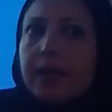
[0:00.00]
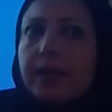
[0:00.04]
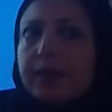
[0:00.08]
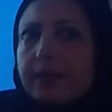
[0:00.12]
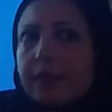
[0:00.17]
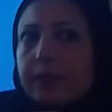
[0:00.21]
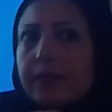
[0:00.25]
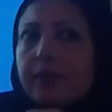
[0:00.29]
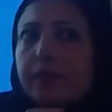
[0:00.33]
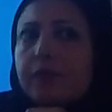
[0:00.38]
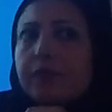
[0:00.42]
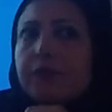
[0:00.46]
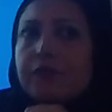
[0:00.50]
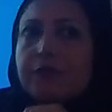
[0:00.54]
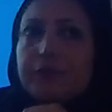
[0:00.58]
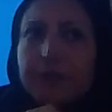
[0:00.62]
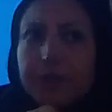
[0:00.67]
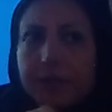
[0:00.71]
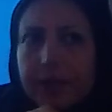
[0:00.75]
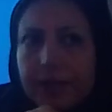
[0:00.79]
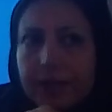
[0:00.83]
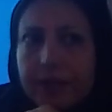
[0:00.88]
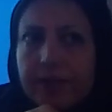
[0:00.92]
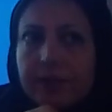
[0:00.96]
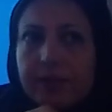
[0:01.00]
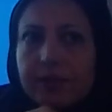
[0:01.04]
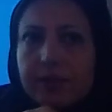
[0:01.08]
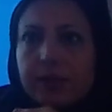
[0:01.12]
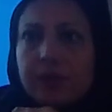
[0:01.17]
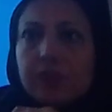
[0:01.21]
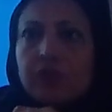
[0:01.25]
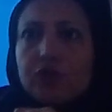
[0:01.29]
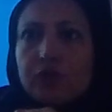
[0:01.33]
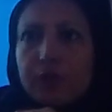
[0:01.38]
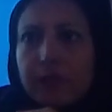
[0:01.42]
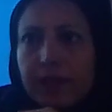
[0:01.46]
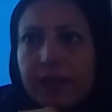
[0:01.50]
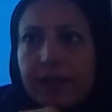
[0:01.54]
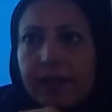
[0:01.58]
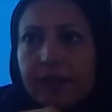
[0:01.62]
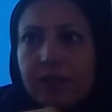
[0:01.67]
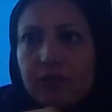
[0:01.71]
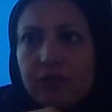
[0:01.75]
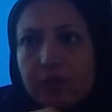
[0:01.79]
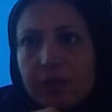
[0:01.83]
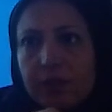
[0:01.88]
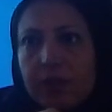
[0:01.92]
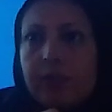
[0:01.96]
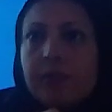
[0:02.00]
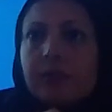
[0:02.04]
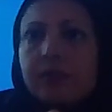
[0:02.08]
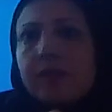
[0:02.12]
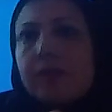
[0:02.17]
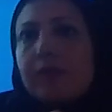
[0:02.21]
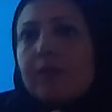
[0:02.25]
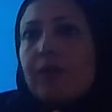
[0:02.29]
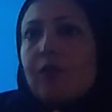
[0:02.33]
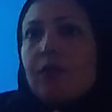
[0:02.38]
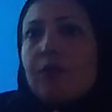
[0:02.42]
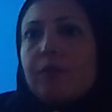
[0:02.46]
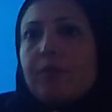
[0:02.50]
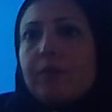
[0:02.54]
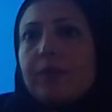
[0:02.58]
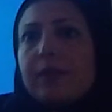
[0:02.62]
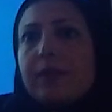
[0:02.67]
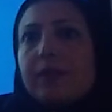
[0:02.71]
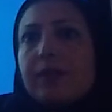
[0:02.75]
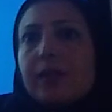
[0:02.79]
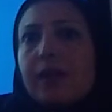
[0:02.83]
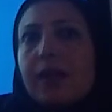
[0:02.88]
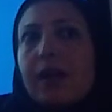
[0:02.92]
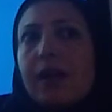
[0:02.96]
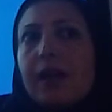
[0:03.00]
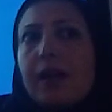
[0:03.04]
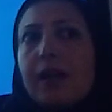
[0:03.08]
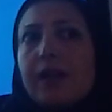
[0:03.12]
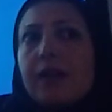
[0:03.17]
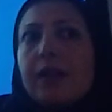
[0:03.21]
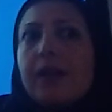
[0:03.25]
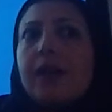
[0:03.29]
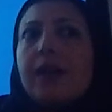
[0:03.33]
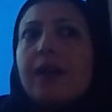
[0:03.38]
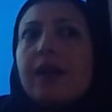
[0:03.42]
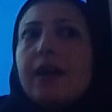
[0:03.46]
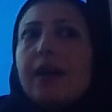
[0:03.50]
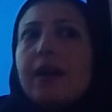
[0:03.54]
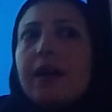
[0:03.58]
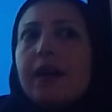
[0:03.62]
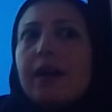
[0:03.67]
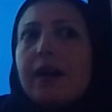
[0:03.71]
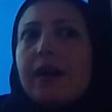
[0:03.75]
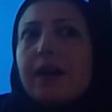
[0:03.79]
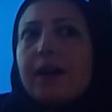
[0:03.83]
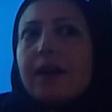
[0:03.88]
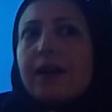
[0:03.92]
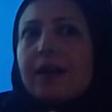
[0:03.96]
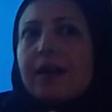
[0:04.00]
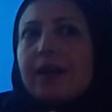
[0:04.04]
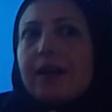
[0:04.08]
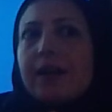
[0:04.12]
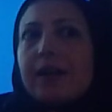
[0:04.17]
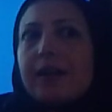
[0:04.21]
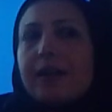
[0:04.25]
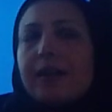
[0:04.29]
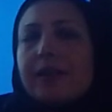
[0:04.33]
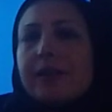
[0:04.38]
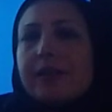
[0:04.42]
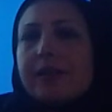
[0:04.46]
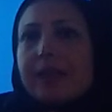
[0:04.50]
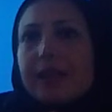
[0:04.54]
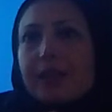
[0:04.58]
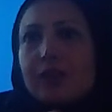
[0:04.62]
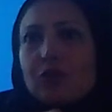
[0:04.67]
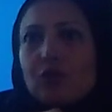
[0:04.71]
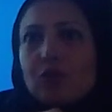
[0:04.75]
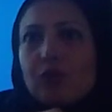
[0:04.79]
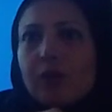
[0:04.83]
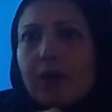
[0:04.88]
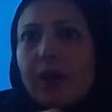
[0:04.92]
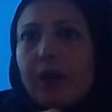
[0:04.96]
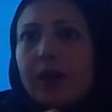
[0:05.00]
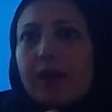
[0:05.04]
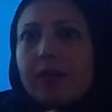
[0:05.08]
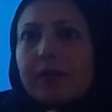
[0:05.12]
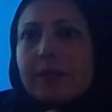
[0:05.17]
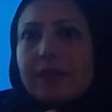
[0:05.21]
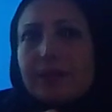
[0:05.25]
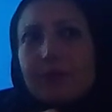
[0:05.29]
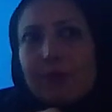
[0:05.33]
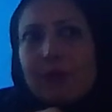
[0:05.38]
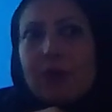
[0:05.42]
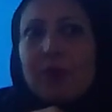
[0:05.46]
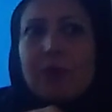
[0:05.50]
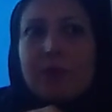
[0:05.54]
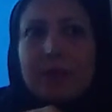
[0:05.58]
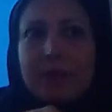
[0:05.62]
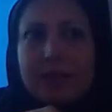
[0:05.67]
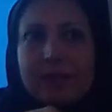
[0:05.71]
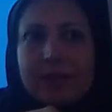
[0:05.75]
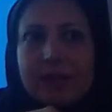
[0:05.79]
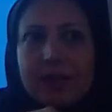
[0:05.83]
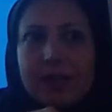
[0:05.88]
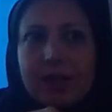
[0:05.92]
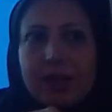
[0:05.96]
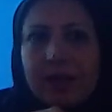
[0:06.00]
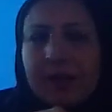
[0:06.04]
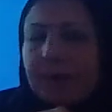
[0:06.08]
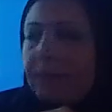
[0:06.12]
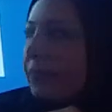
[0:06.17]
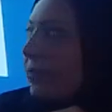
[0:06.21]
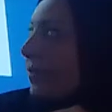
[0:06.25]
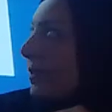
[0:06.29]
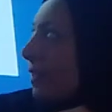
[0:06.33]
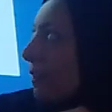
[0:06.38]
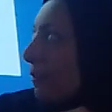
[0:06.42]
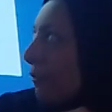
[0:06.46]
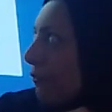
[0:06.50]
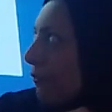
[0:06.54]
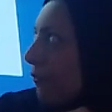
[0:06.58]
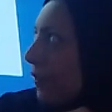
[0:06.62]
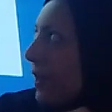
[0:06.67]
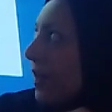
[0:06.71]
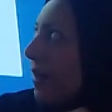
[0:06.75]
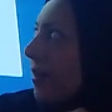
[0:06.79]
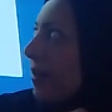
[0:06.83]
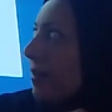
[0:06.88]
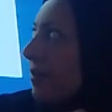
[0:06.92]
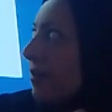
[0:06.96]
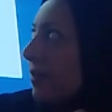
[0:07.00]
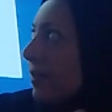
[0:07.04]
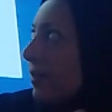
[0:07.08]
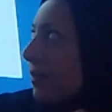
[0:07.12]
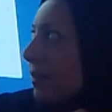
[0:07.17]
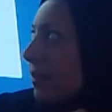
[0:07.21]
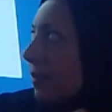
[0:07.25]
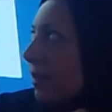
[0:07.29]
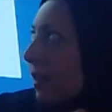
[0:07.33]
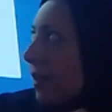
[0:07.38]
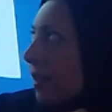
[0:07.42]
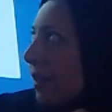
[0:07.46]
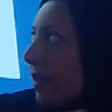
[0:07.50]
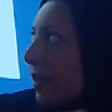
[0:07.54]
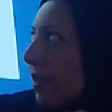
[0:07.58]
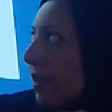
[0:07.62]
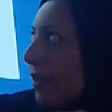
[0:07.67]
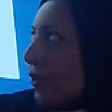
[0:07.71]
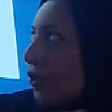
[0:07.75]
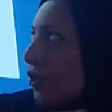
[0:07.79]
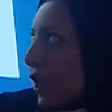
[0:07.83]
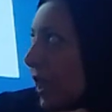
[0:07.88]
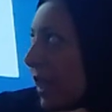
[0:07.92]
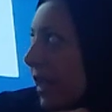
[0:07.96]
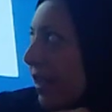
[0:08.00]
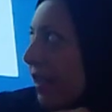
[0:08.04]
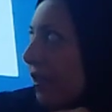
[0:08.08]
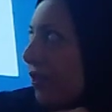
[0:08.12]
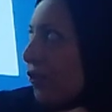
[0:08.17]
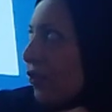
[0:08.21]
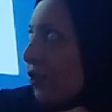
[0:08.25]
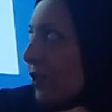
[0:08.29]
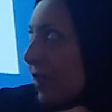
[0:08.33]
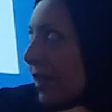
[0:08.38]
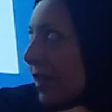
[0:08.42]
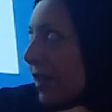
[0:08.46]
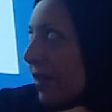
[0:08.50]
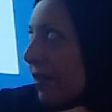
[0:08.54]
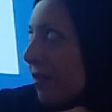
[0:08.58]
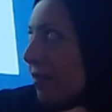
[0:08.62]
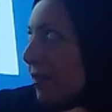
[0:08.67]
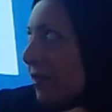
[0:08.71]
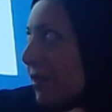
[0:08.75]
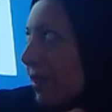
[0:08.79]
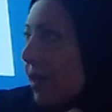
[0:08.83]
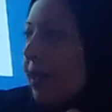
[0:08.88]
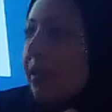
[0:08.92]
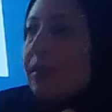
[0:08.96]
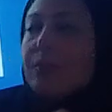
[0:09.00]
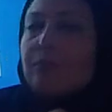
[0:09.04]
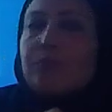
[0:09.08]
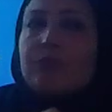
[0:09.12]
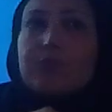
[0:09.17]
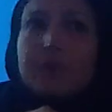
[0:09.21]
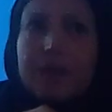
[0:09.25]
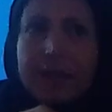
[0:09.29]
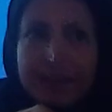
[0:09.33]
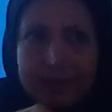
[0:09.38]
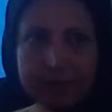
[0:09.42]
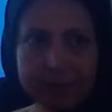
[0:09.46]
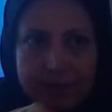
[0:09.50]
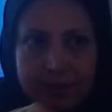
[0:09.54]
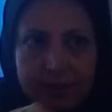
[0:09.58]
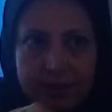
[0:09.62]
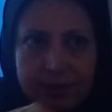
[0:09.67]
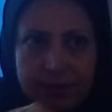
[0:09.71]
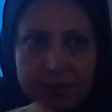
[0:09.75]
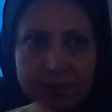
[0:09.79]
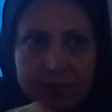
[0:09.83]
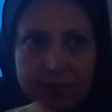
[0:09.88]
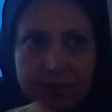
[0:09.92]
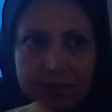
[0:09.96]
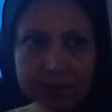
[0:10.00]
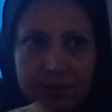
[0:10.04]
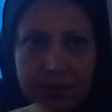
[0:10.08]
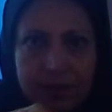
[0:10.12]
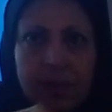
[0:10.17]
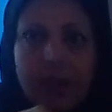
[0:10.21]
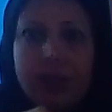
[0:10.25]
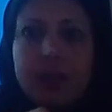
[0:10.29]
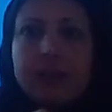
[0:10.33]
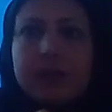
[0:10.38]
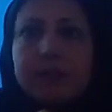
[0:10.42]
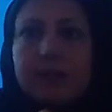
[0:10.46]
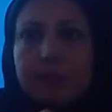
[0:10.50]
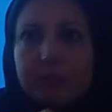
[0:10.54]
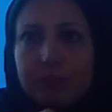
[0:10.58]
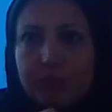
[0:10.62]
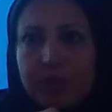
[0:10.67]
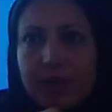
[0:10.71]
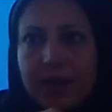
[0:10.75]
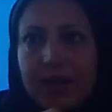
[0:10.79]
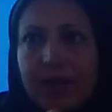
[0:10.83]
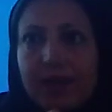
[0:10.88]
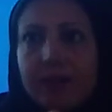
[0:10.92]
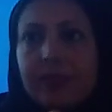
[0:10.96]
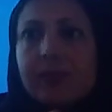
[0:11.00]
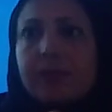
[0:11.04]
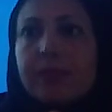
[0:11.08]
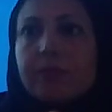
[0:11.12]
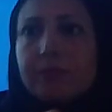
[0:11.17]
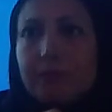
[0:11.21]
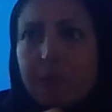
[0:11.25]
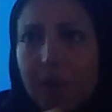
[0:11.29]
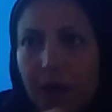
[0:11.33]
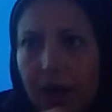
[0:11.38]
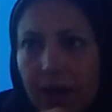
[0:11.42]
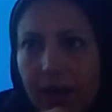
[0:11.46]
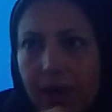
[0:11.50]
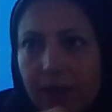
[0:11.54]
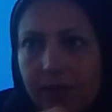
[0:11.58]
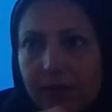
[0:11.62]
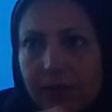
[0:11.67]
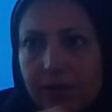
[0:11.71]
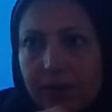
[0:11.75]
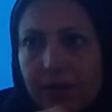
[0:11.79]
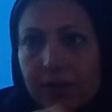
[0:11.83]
is the first change in developmental, sexual developmental. The first change is in breast. The breast bud